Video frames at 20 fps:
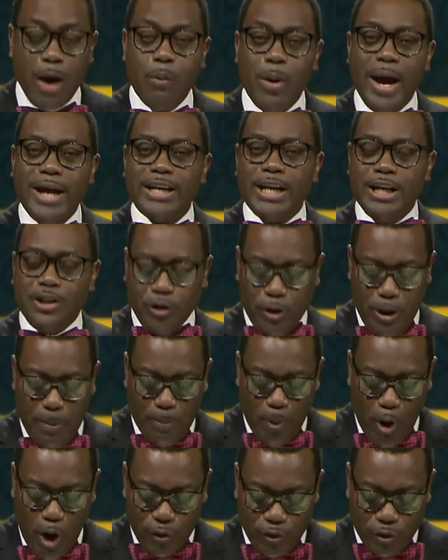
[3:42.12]
went into the
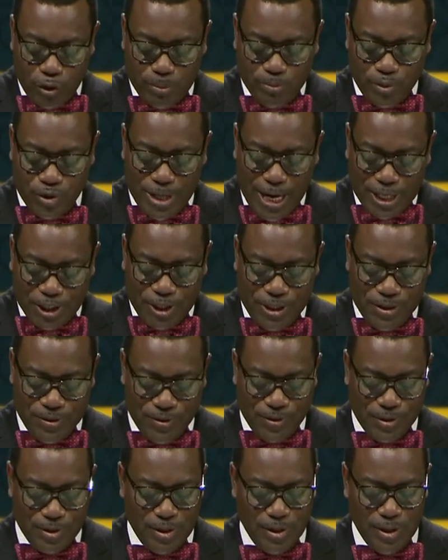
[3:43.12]
boardroom
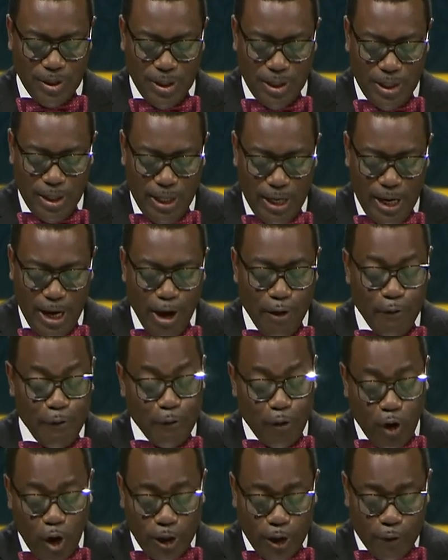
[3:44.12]
sessions, a
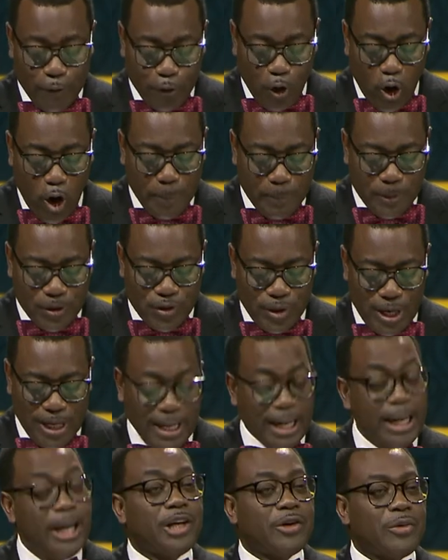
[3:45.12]

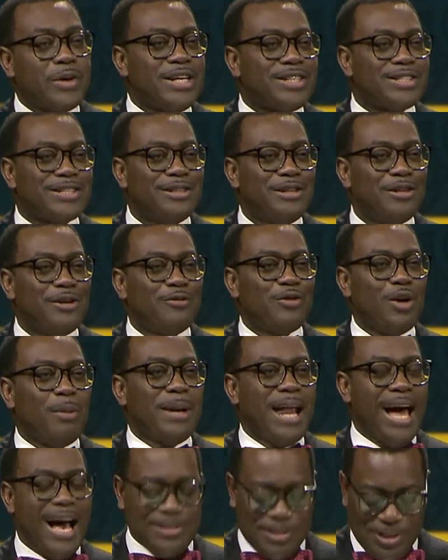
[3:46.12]
44% increase from
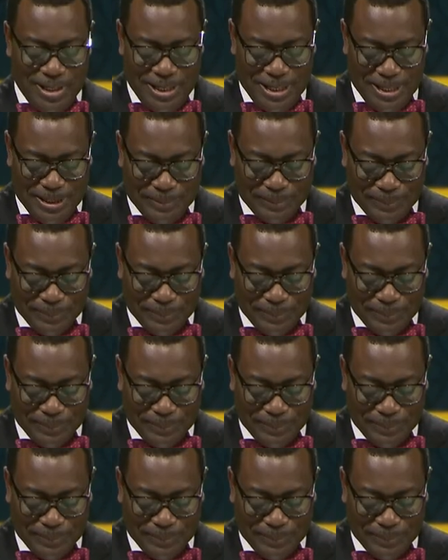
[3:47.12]
last year.